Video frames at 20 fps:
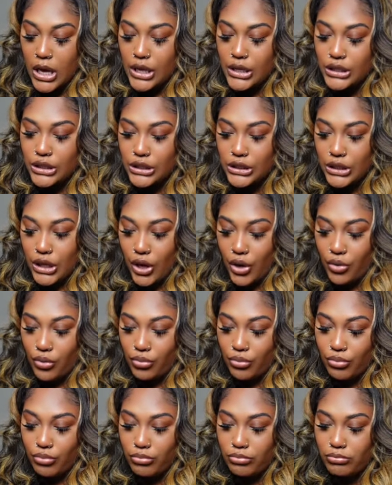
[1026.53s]
So
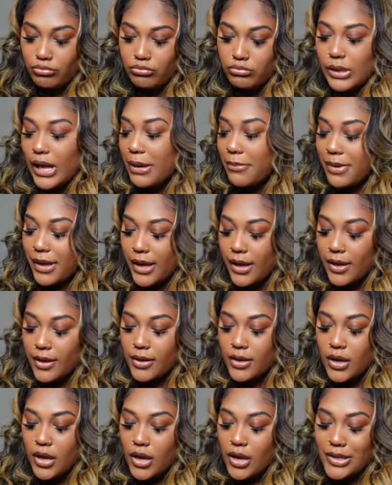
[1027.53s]
not
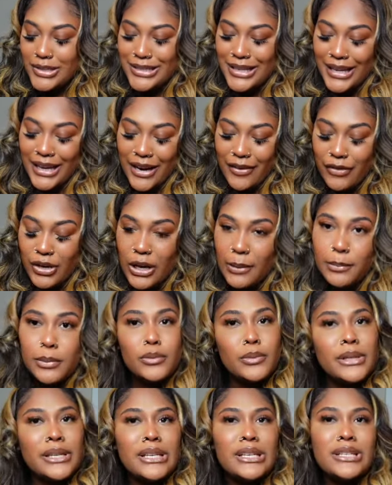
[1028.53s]
bad. So like every
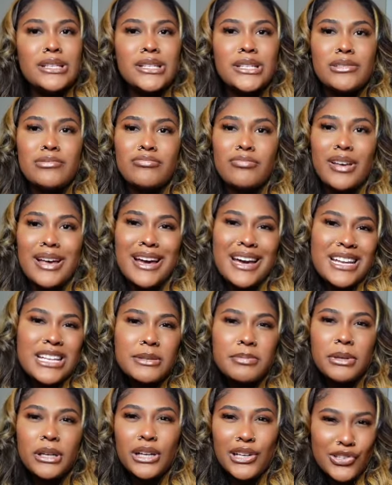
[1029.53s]
couple weeks, I got to
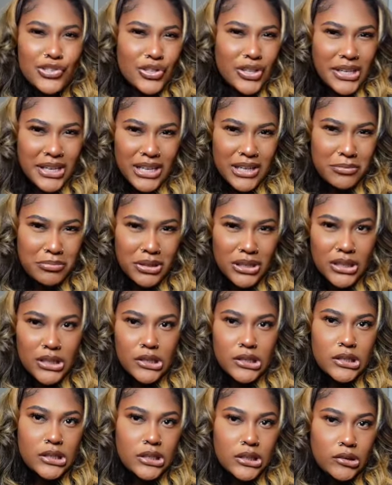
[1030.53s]
spend
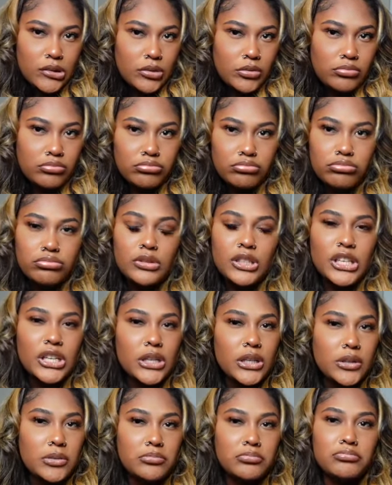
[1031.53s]
$180 to
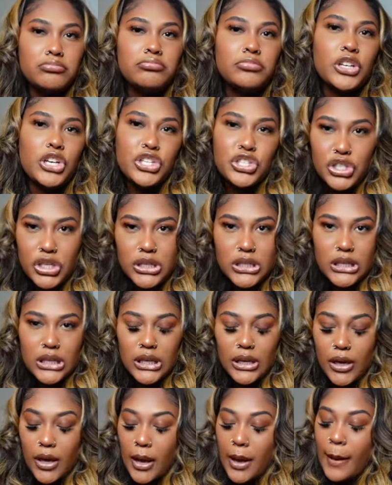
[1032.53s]
get them
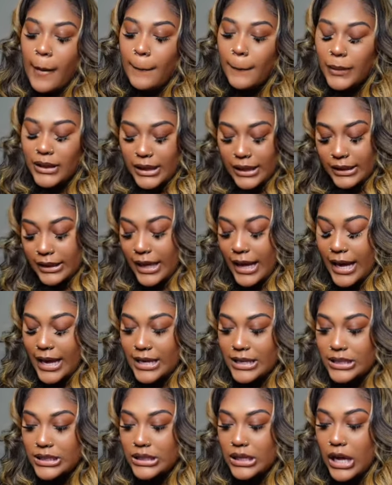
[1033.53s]
adjusted. But they
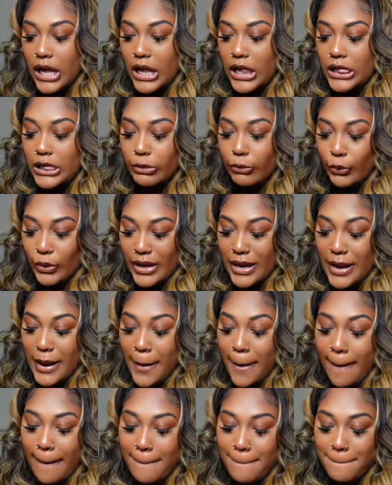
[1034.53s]
last
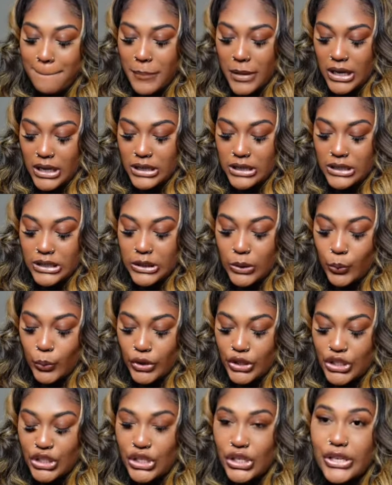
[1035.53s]
3 months,
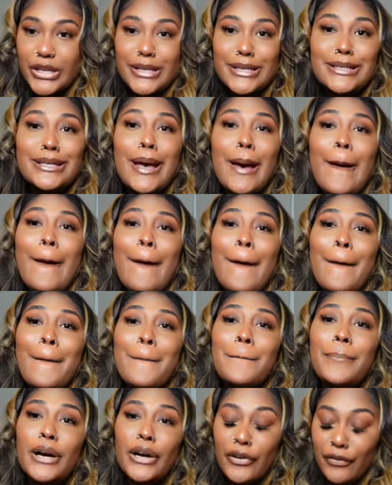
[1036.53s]
which is
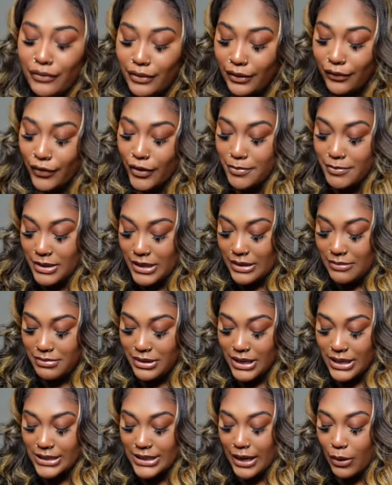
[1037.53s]
perfect for me
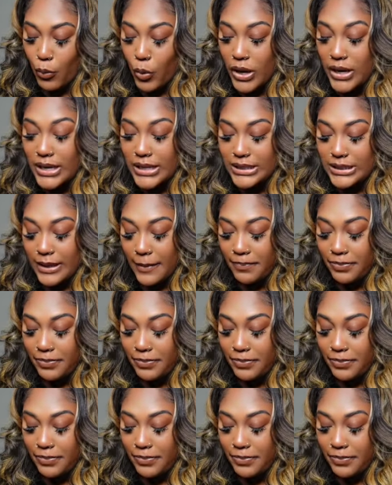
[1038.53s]
because I wanted